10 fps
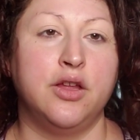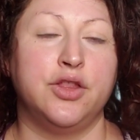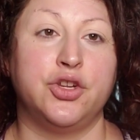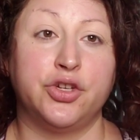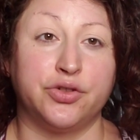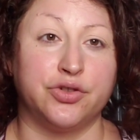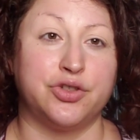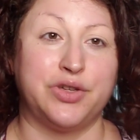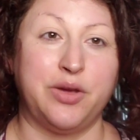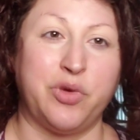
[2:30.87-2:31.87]
The children do
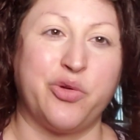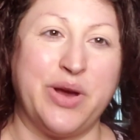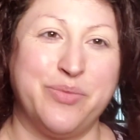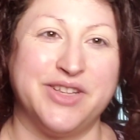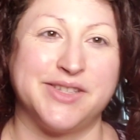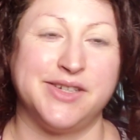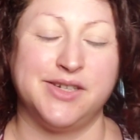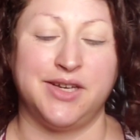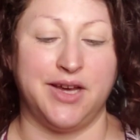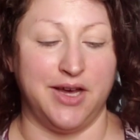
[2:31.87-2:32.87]
keep me quite busy,
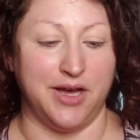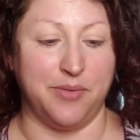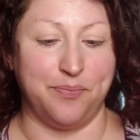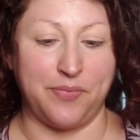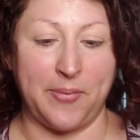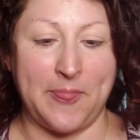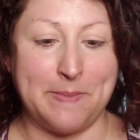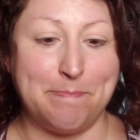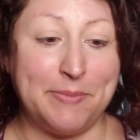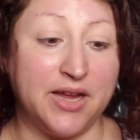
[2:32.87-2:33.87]

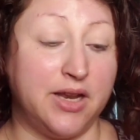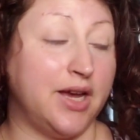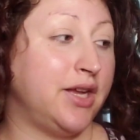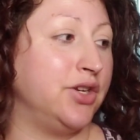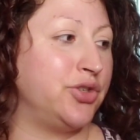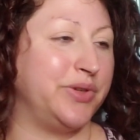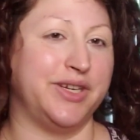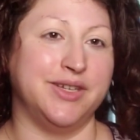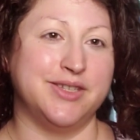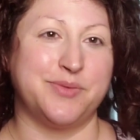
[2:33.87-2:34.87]
but I
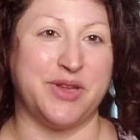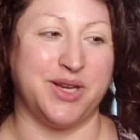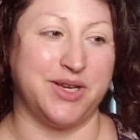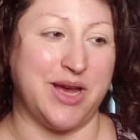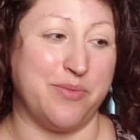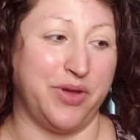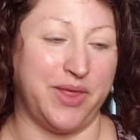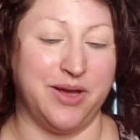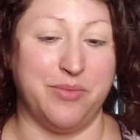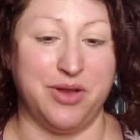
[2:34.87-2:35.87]
enjoy spending time with
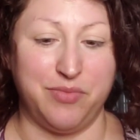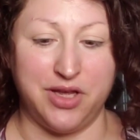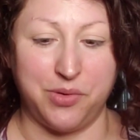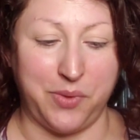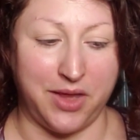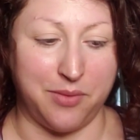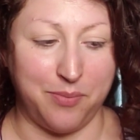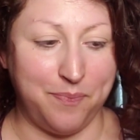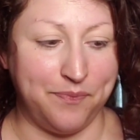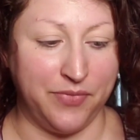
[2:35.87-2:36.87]
them and being with them,
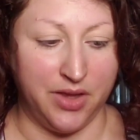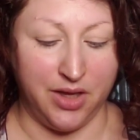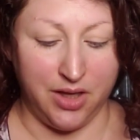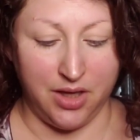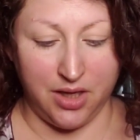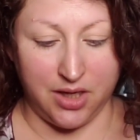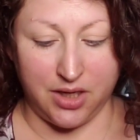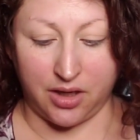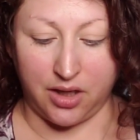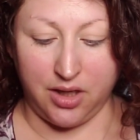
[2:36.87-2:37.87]

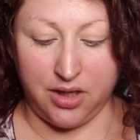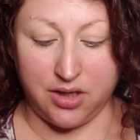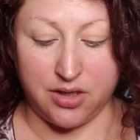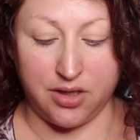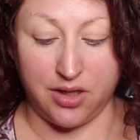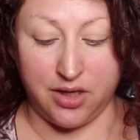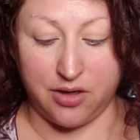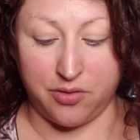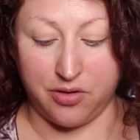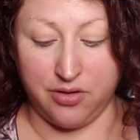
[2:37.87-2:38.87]
and they
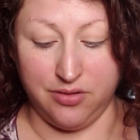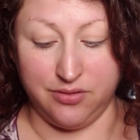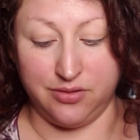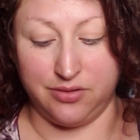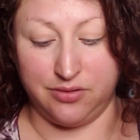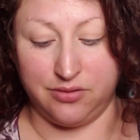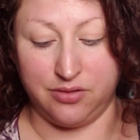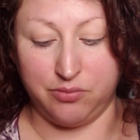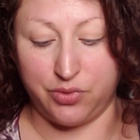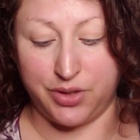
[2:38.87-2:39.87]
are
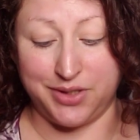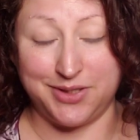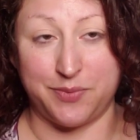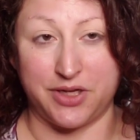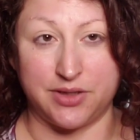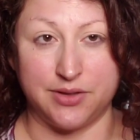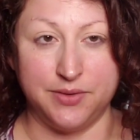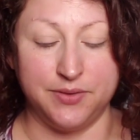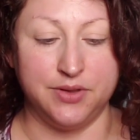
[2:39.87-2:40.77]
pretty special.